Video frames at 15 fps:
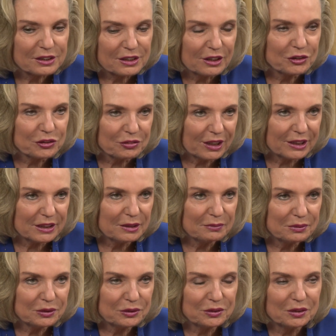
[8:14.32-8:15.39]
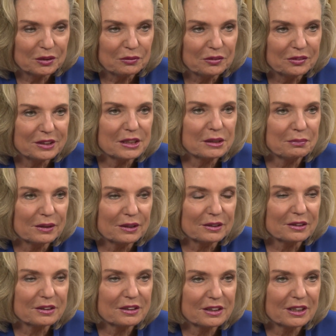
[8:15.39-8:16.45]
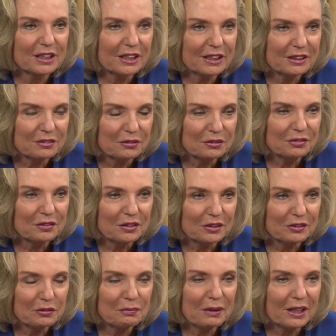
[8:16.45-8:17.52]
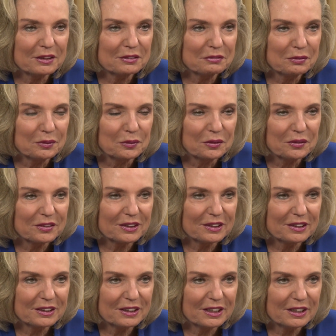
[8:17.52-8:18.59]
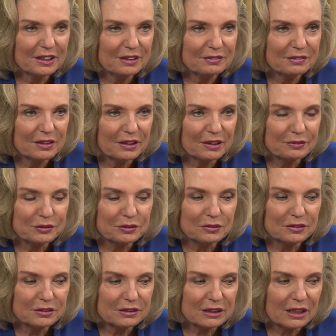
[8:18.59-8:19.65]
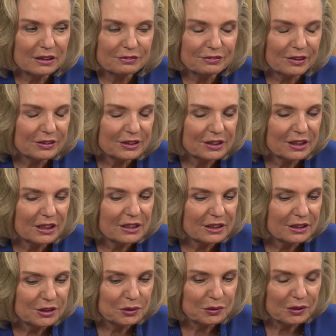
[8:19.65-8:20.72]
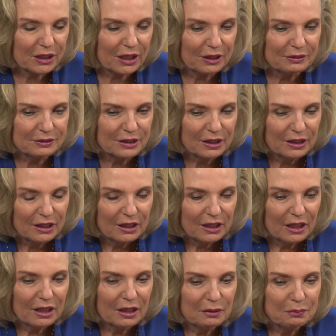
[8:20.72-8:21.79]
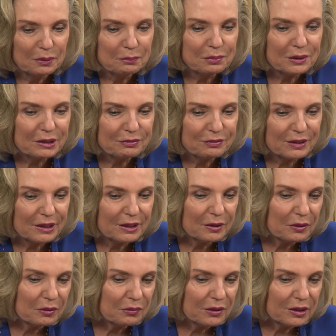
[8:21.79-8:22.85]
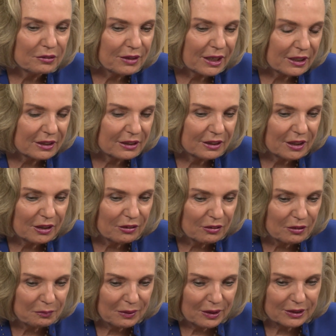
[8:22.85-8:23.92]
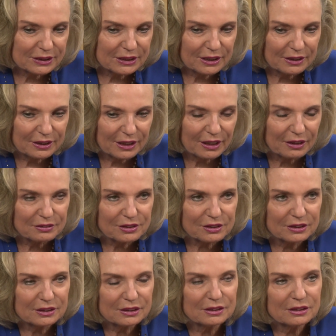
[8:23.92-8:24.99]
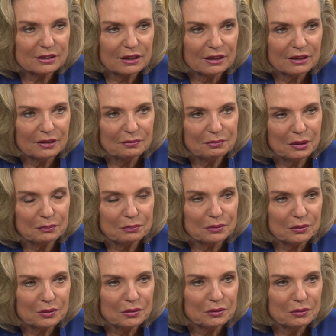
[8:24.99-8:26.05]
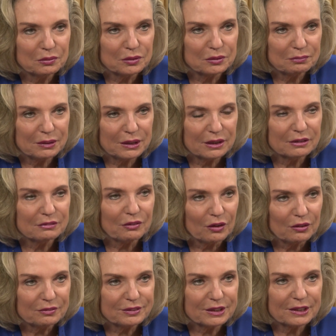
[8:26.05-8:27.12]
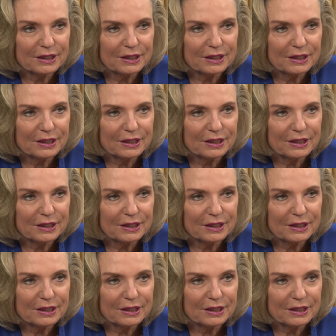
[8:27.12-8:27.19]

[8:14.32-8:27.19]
such ready, but all these bills take an awful lot of back and forth, and you have to take various things into account. But briefly, we reckon there are about 10,000 people who would be involved in